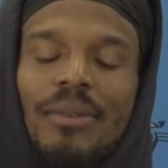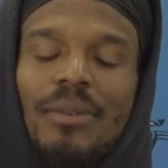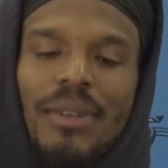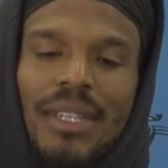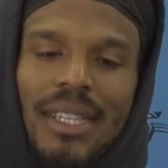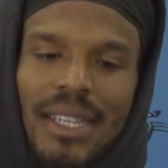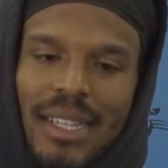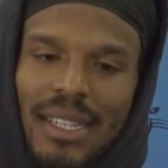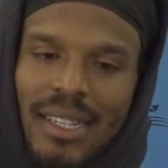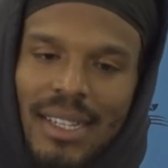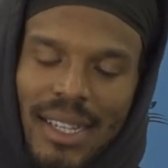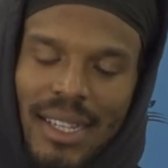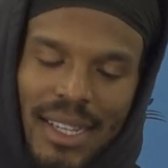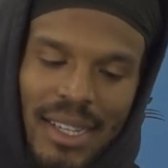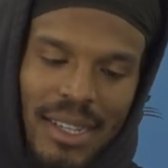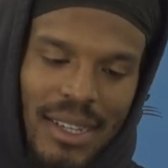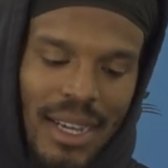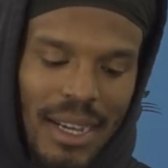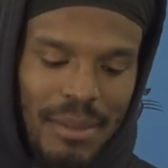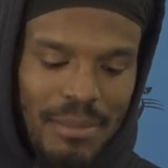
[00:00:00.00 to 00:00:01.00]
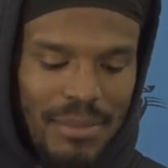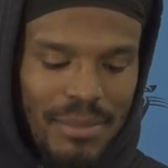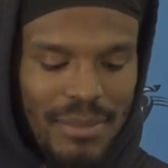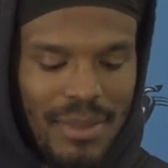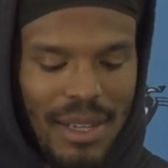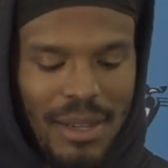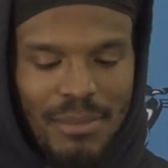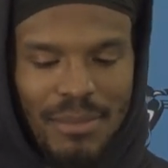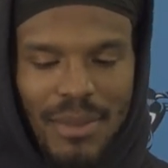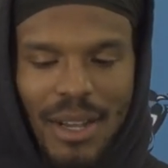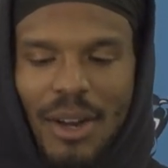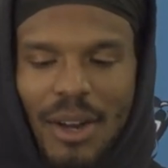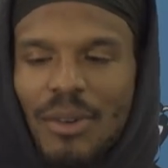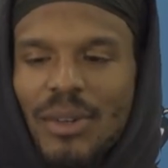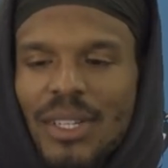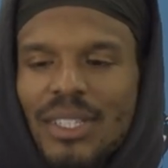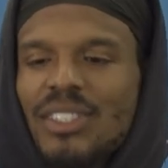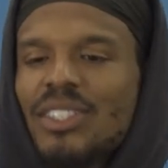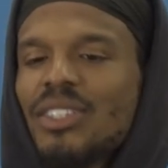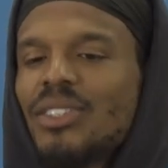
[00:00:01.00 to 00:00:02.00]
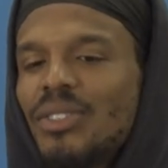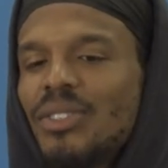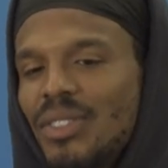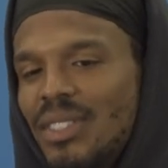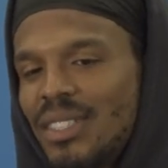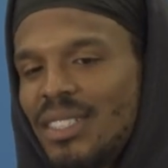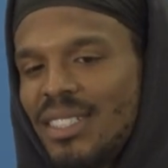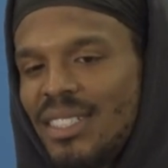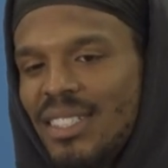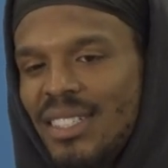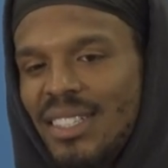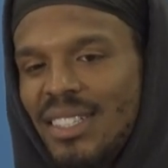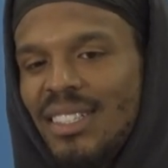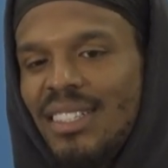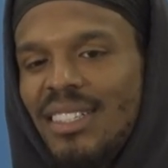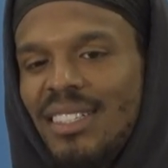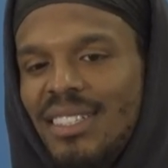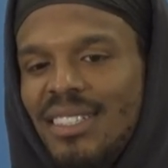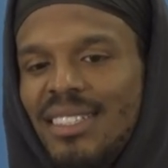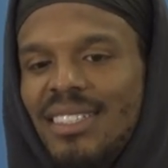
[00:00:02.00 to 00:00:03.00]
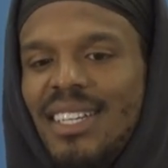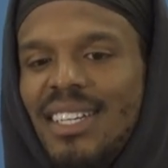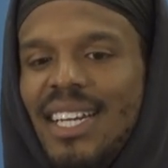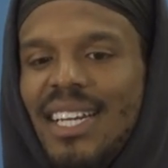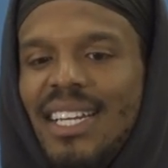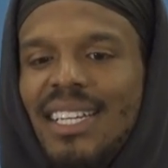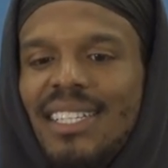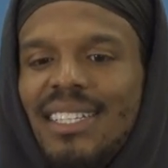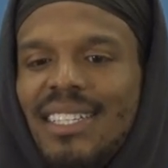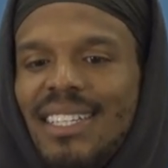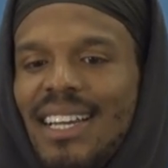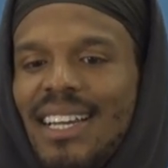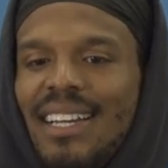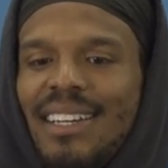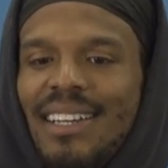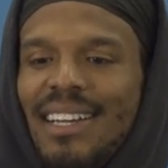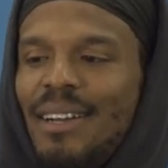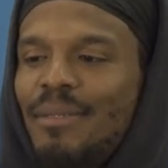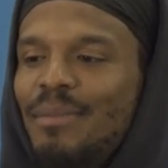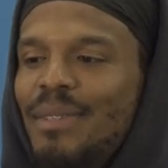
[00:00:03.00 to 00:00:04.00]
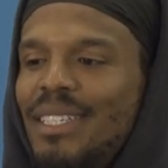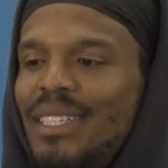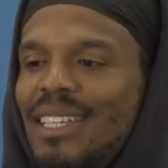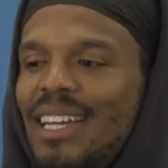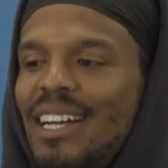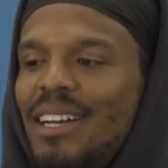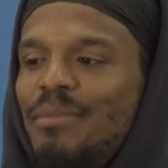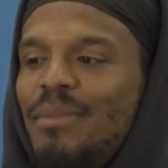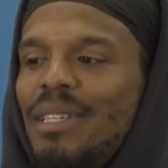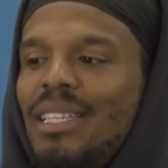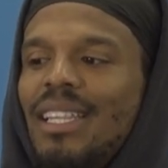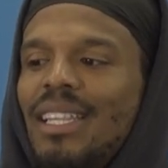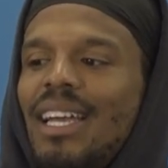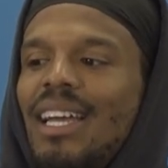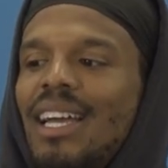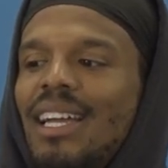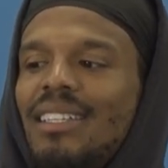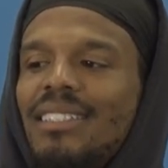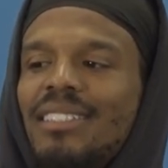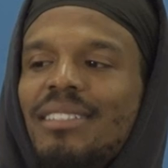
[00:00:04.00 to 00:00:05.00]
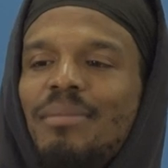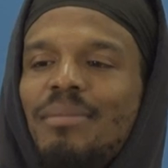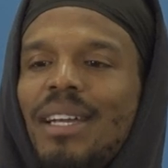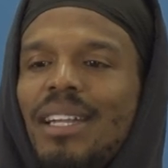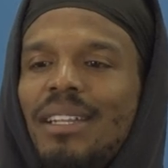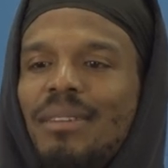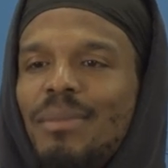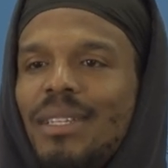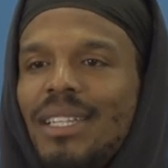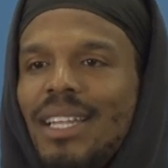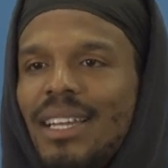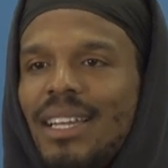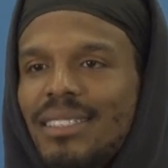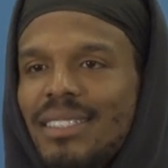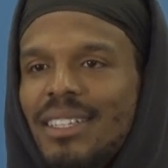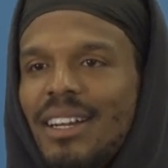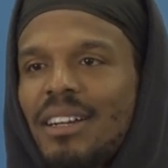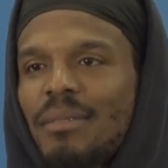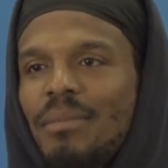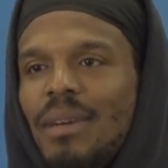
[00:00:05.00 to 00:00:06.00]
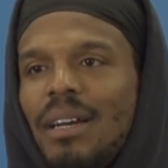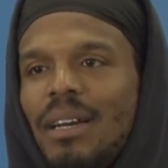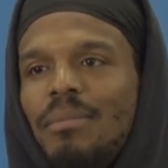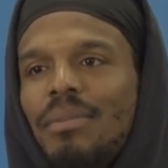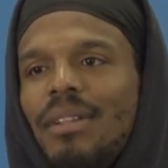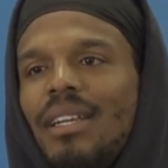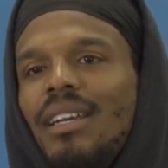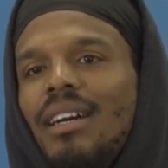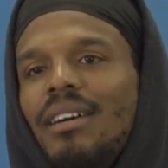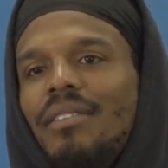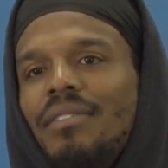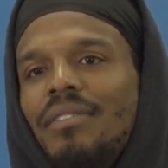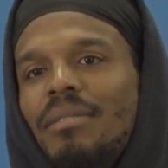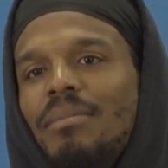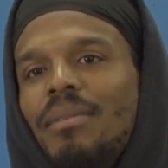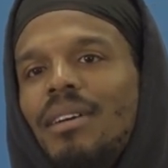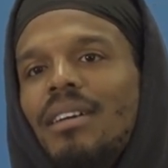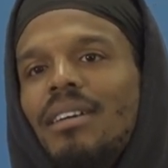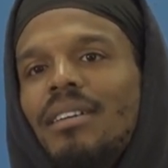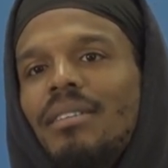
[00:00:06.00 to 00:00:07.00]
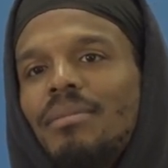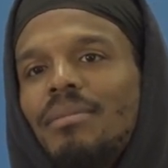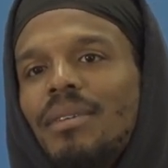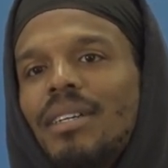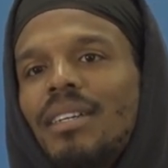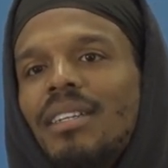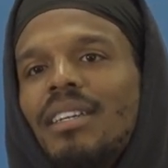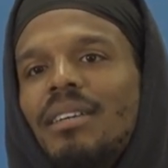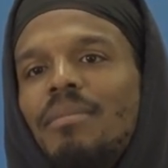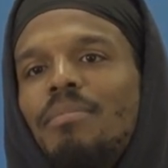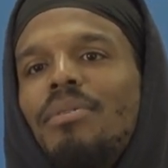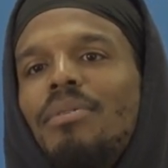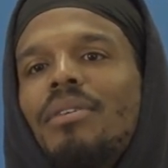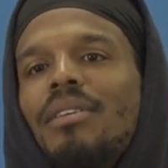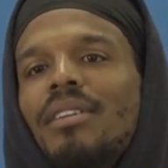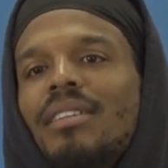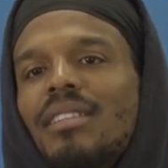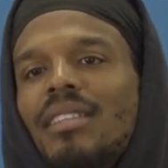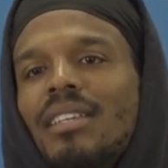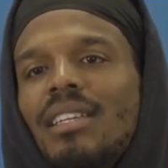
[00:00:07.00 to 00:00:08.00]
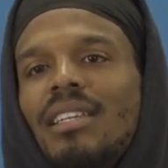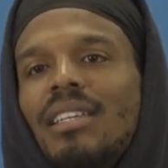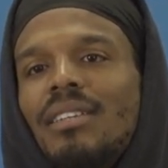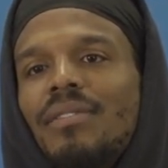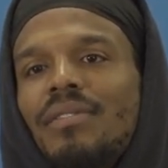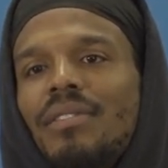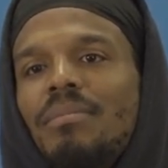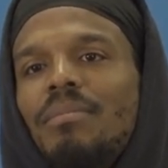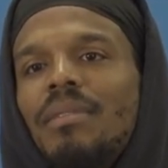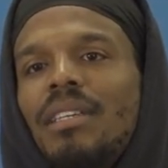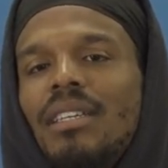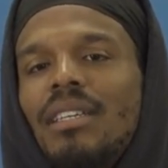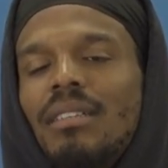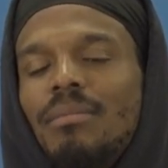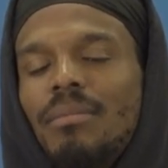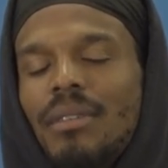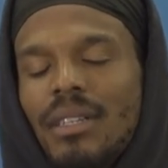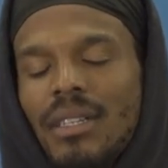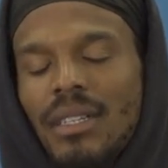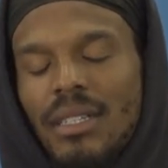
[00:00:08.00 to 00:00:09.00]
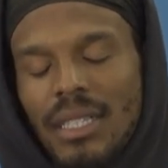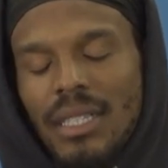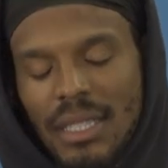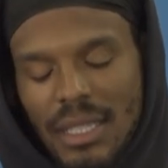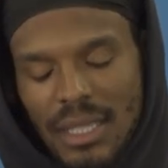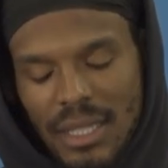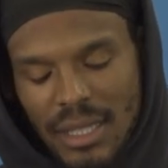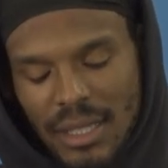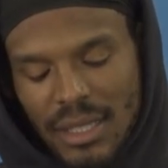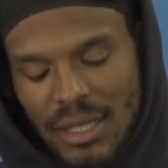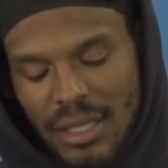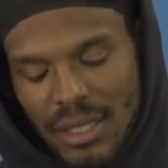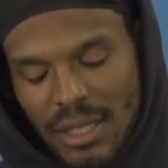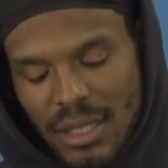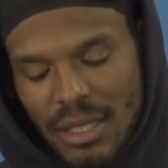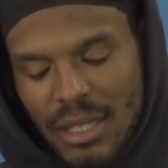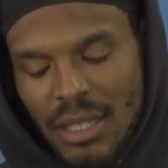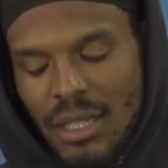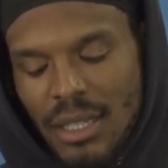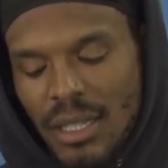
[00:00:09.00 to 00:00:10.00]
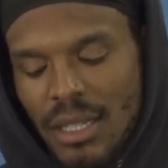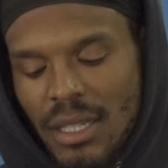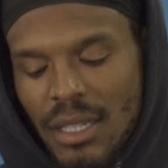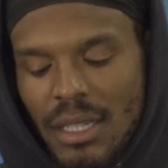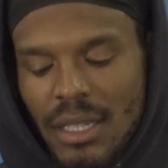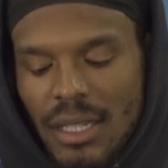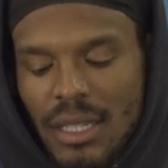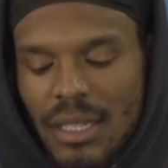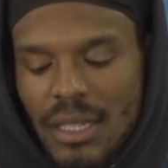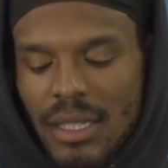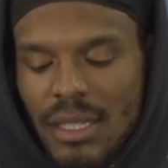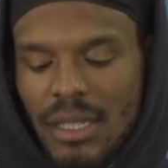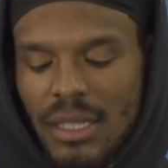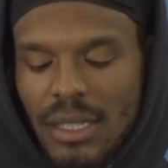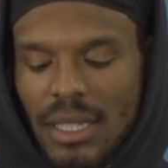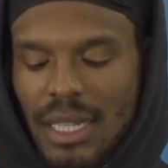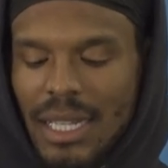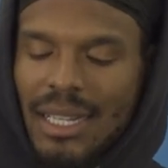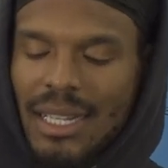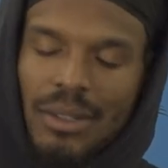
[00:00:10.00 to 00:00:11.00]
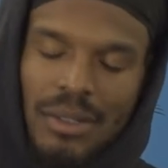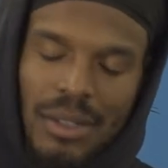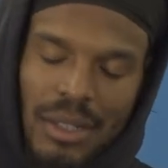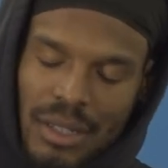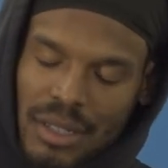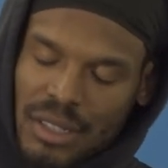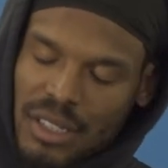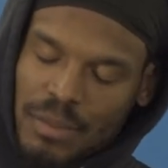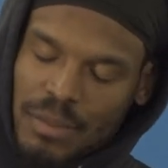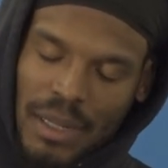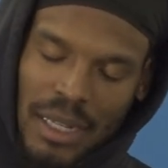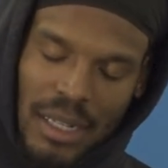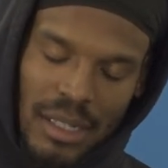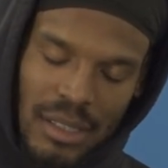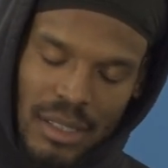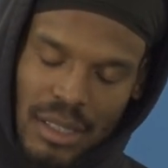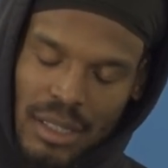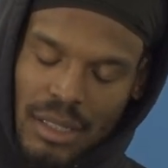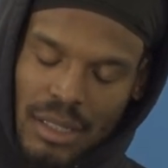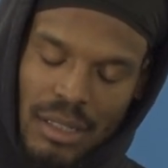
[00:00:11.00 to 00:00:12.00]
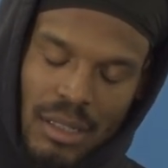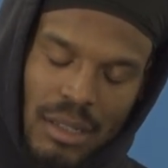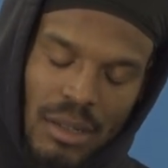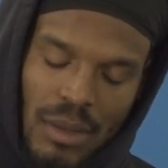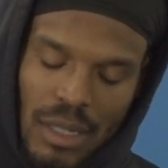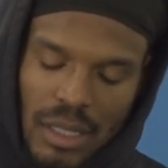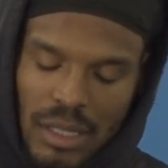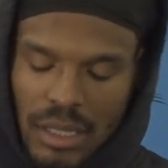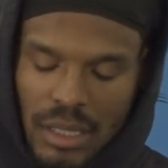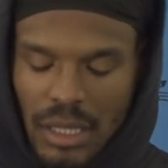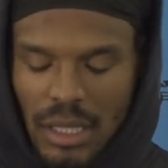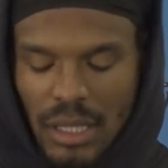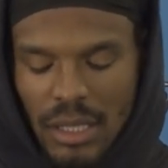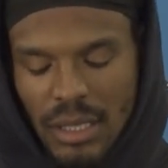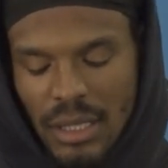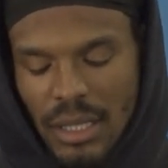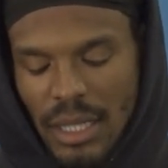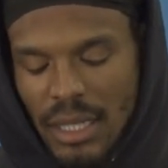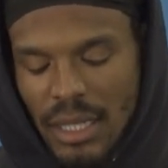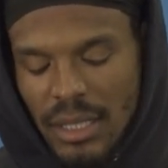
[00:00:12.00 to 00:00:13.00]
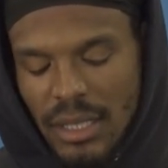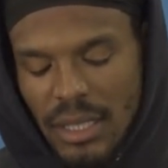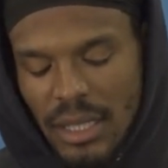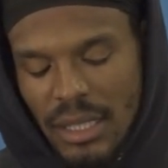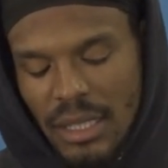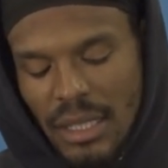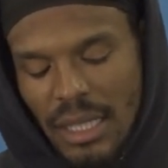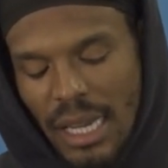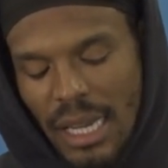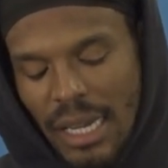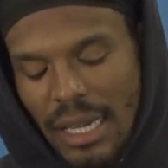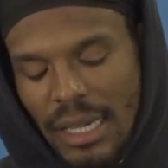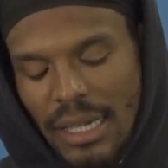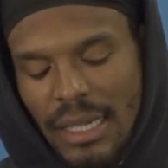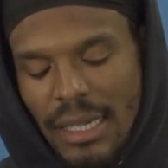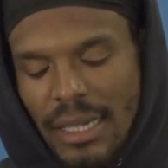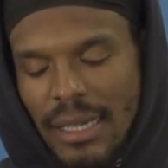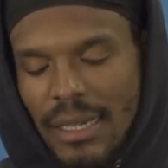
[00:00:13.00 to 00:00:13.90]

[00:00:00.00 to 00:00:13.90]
a win. Hell, I'm 0-2. All right, I'll be lying to somebody to be like talking about playoff football, bro. The important thing for me, bro, is, and no disrespect to your question, it's just like,